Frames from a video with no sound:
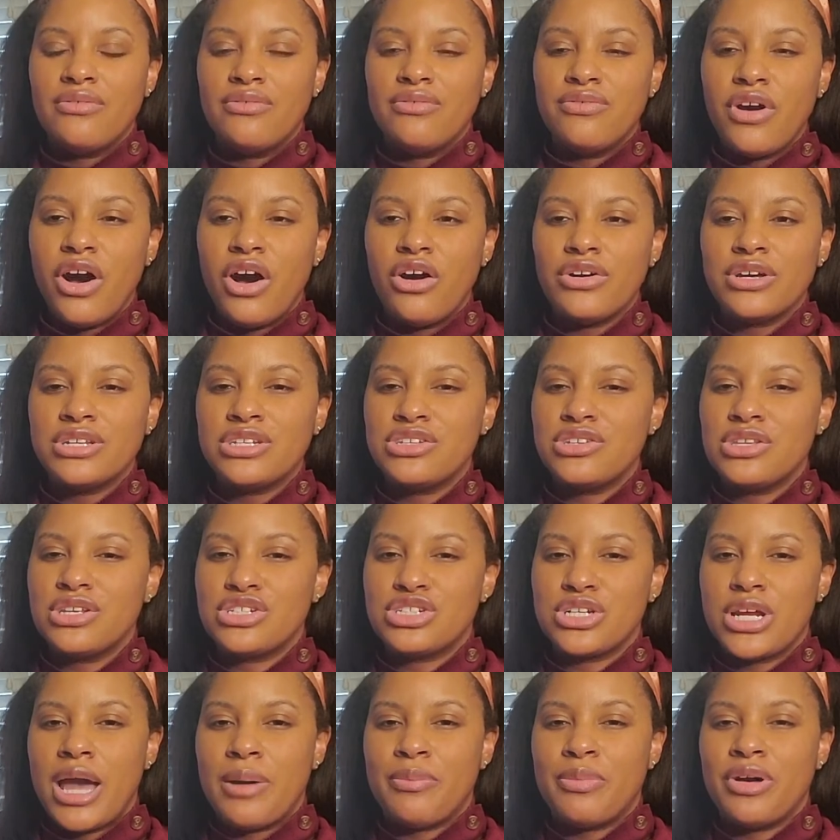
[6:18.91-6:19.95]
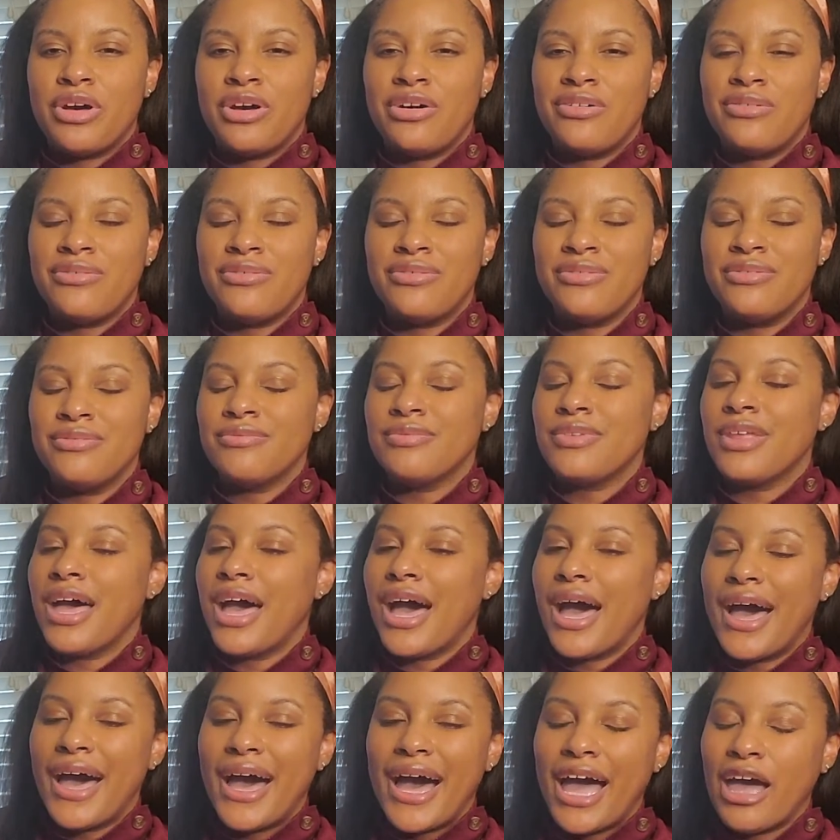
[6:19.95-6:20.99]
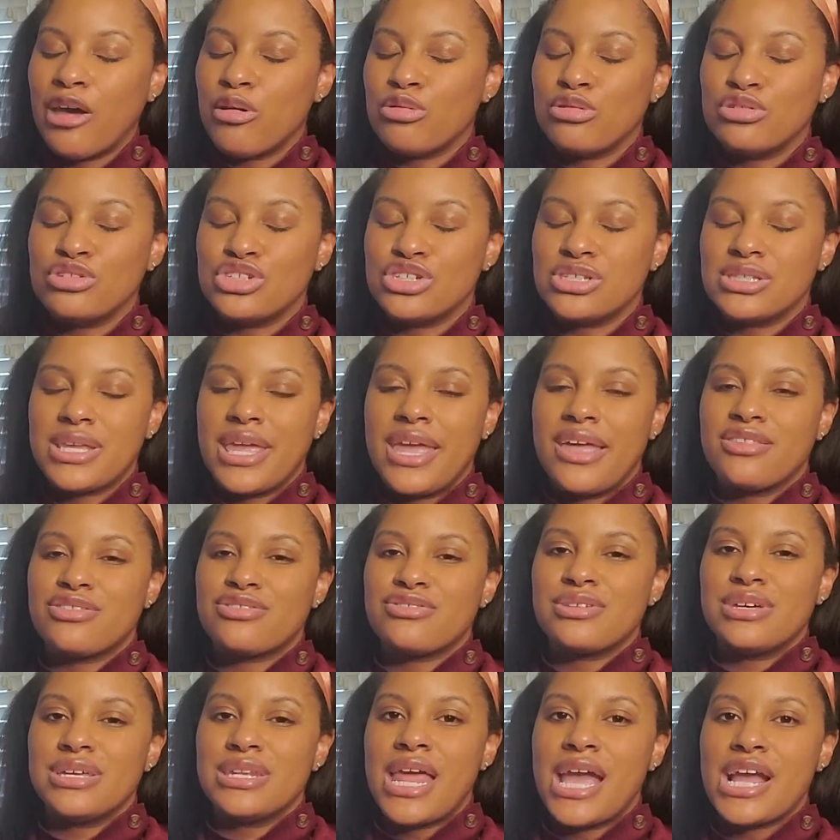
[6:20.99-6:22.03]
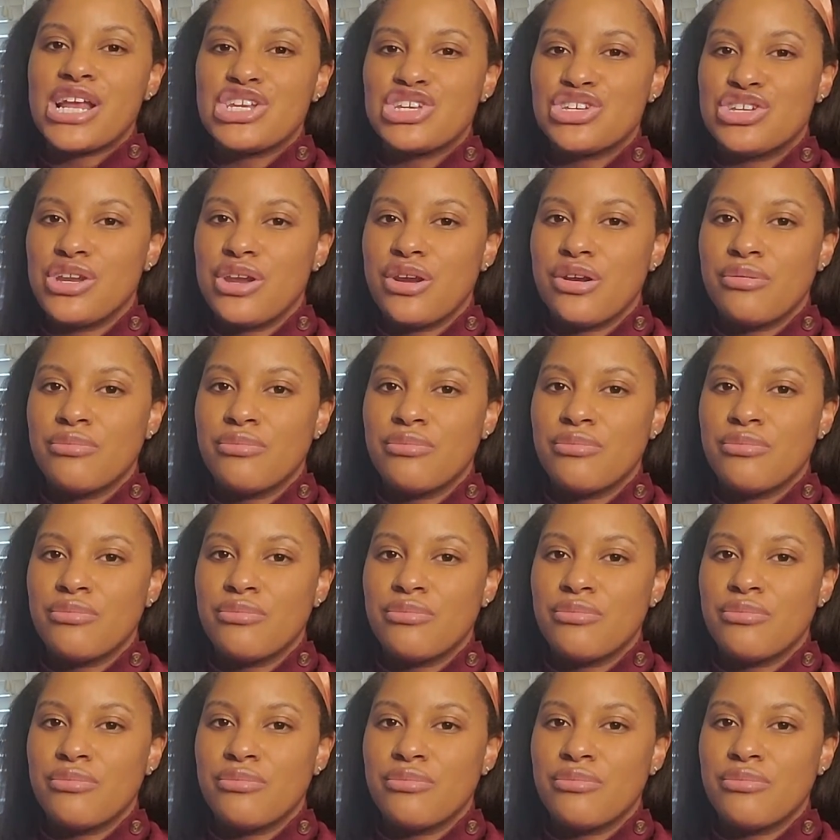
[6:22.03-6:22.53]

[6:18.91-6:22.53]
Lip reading: fall into the trap of, I will just cancel it next year.